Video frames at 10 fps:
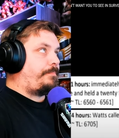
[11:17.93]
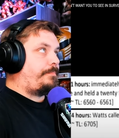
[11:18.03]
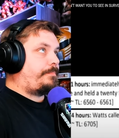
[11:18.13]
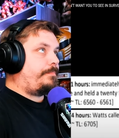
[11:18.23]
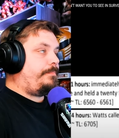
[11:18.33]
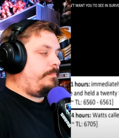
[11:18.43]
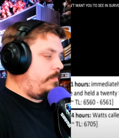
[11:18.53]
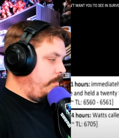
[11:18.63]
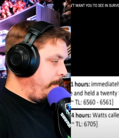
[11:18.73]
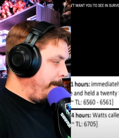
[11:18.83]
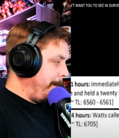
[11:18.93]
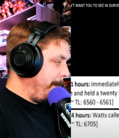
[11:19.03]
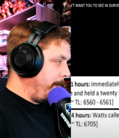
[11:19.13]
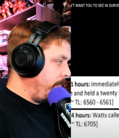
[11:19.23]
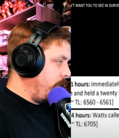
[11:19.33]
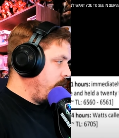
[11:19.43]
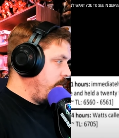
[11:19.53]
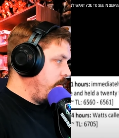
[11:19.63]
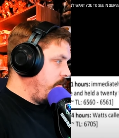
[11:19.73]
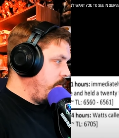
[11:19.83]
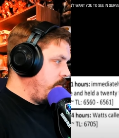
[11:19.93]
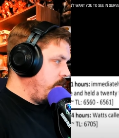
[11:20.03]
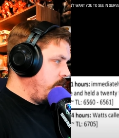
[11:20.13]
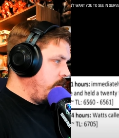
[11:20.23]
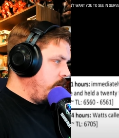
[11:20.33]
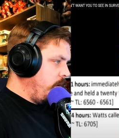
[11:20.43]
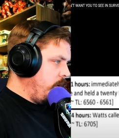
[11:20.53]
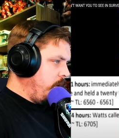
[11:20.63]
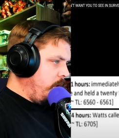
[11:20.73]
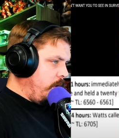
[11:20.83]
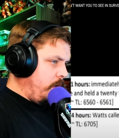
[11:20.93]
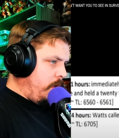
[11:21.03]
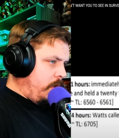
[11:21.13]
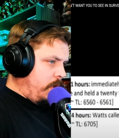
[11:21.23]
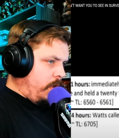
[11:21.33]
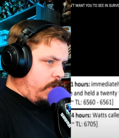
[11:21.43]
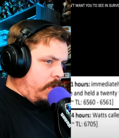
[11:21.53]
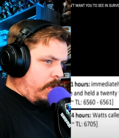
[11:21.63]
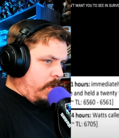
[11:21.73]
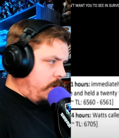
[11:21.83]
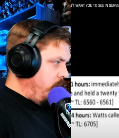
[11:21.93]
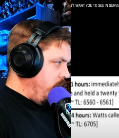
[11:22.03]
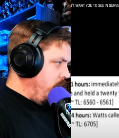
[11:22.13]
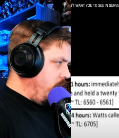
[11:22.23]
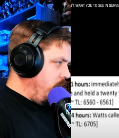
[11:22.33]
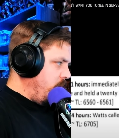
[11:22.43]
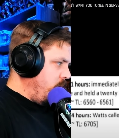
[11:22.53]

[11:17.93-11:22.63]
(no one is talking)